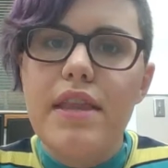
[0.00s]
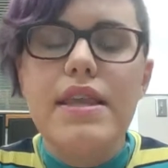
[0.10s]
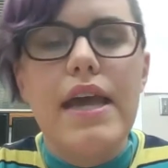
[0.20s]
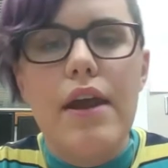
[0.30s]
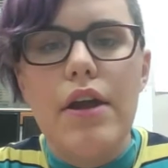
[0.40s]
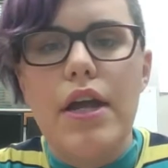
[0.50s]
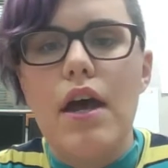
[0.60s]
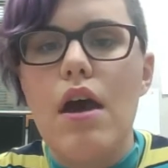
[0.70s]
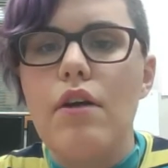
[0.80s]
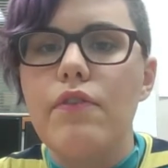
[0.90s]
the
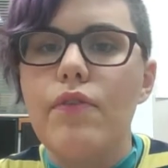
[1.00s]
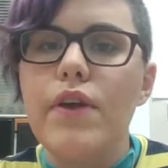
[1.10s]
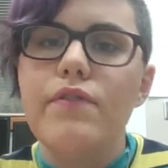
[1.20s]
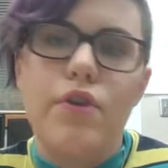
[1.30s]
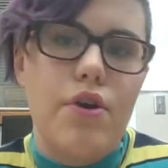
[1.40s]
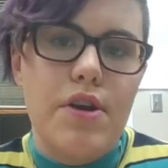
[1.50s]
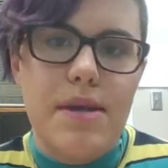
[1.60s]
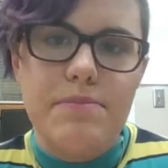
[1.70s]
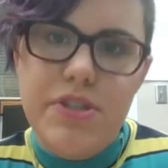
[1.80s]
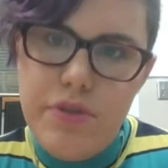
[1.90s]
area are free for Notre
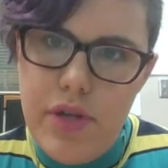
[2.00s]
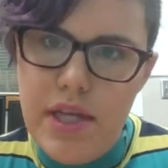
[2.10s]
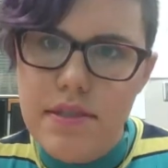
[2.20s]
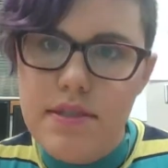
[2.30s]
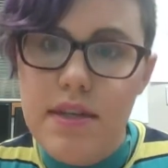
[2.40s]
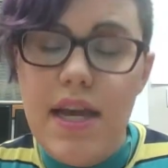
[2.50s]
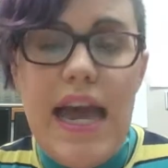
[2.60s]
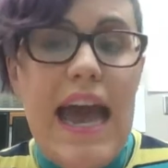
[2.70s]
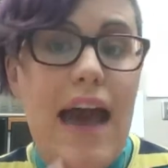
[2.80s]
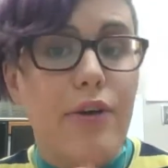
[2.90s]
Dame students?
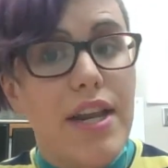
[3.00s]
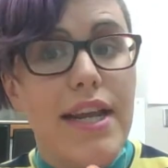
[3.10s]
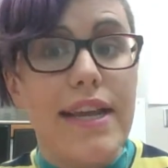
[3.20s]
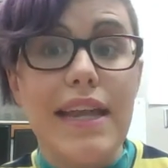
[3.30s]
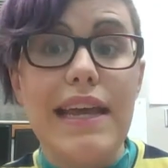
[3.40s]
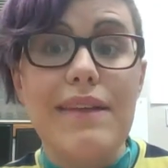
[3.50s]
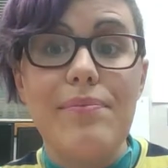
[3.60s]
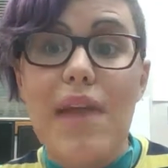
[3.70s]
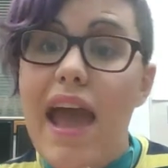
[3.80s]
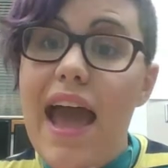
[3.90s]
How can I get it,
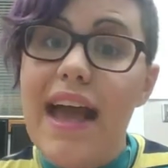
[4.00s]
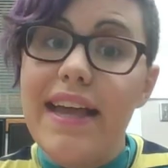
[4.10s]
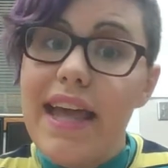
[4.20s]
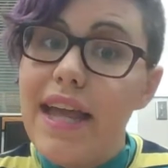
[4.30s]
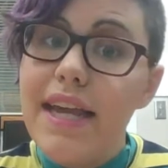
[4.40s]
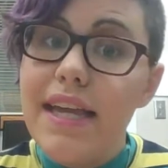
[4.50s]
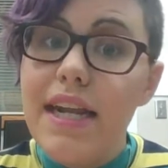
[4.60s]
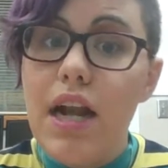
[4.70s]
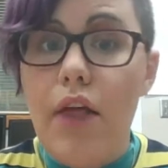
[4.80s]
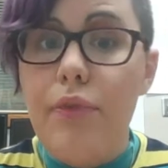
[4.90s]
and can I get
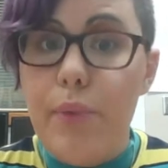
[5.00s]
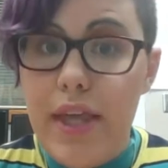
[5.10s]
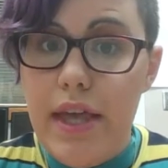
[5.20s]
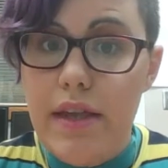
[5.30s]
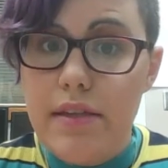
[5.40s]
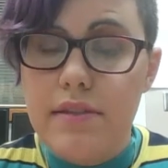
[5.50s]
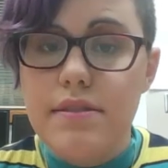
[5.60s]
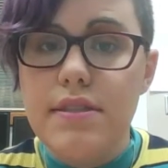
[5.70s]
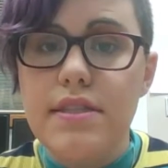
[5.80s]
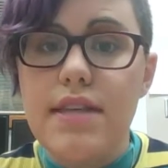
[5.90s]
it on the weekend,
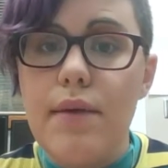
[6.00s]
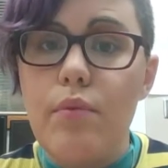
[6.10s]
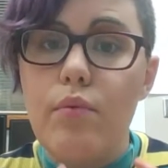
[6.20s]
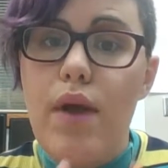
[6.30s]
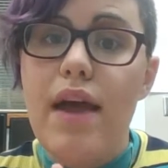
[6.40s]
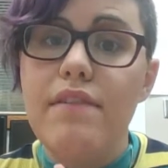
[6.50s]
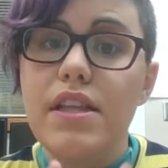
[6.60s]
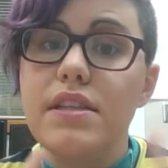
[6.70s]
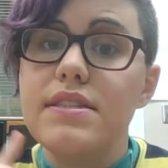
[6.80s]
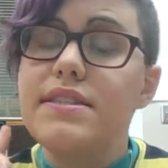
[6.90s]
since I'm
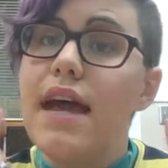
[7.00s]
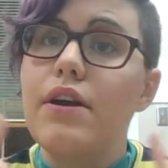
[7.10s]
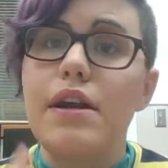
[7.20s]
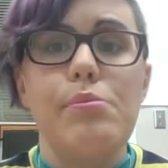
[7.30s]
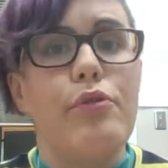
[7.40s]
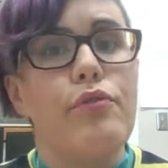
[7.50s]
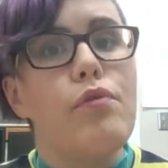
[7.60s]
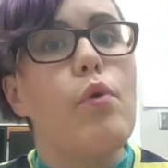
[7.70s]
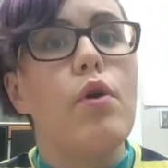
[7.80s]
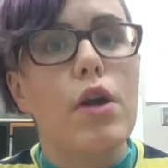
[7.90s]
arriving the Saturday
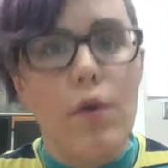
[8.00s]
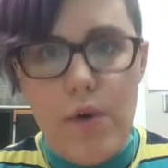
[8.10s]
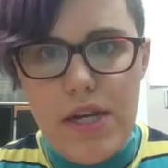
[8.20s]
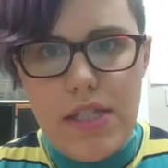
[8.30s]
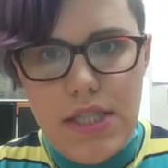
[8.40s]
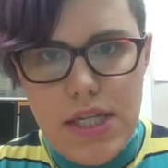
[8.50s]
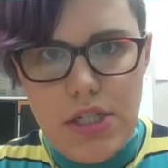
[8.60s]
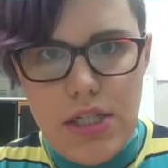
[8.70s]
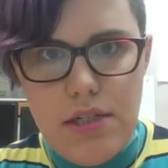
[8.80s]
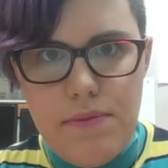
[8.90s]
before
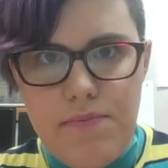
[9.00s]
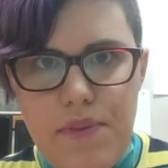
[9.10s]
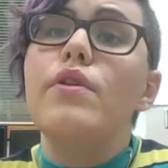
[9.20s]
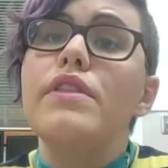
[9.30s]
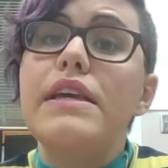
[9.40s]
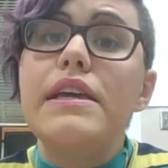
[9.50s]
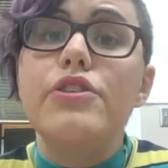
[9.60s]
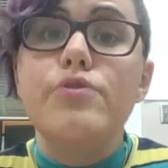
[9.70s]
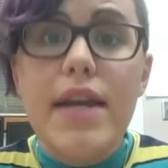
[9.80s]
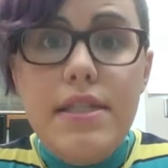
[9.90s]
orientation? The
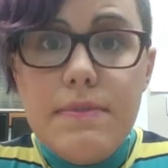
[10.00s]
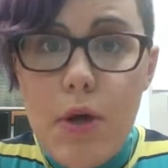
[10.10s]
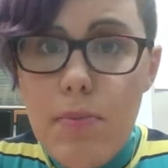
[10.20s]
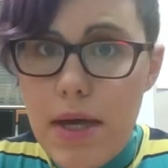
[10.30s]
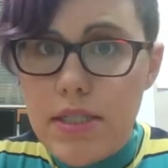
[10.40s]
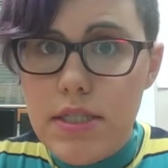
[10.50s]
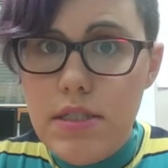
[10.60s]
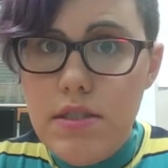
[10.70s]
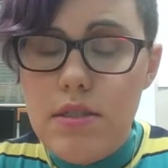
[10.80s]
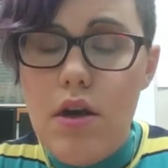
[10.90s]
transpo
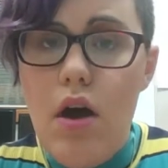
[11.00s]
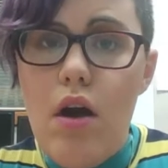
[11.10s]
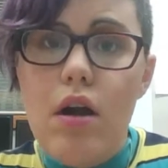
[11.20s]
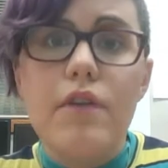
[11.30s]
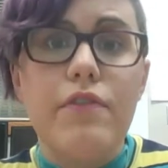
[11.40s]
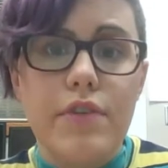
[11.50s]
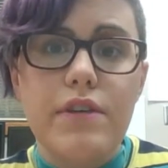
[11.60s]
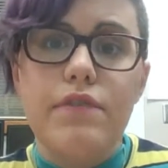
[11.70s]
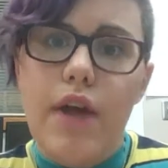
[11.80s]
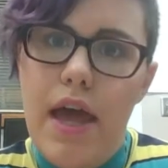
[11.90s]
buses are free
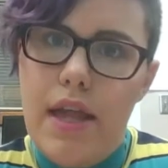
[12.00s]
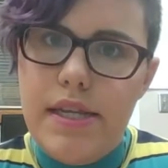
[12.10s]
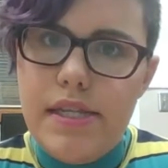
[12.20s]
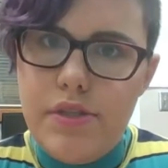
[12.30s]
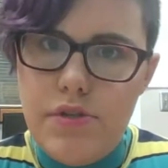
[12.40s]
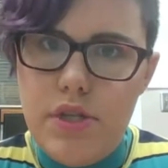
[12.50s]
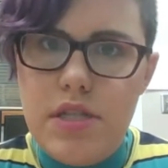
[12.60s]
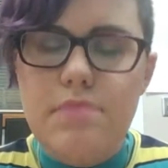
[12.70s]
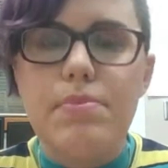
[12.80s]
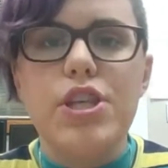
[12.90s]
for ND
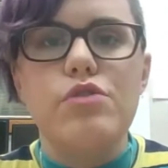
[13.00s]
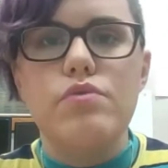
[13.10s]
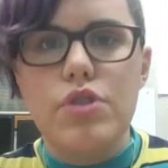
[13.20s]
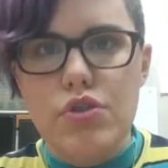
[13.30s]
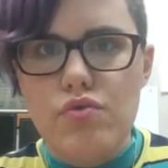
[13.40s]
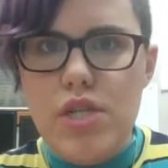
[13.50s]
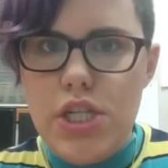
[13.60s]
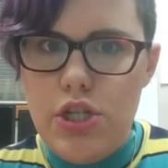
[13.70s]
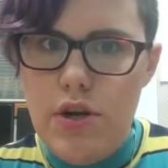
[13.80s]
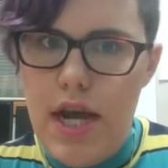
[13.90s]
students, but you do
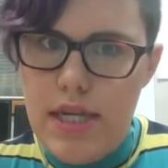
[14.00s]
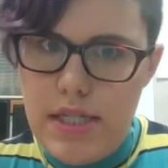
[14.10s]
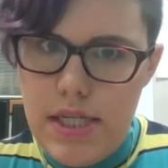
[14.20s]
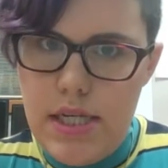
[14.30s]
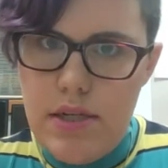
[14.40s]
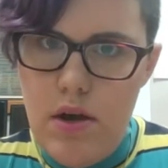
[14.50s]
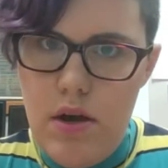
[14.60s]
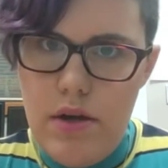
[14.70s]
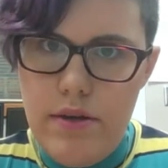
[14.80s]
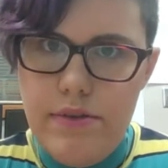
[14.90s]
need your ID
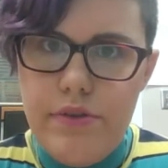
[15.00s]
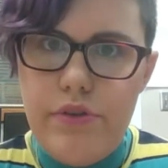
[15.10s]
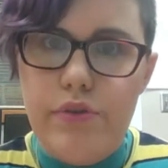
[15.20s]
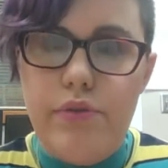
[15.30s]
card to